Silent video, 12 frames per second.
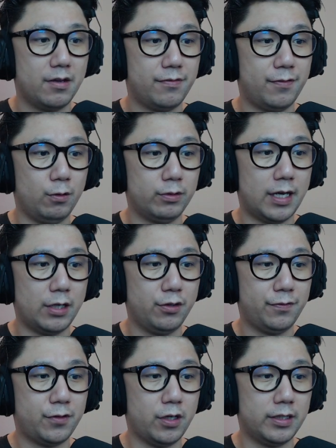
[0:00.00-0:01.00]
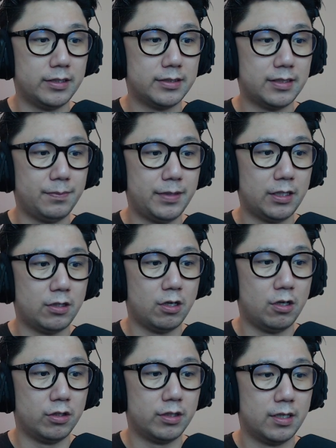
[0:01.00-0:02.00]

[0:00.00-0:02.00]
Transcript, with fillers: folder, you've got something called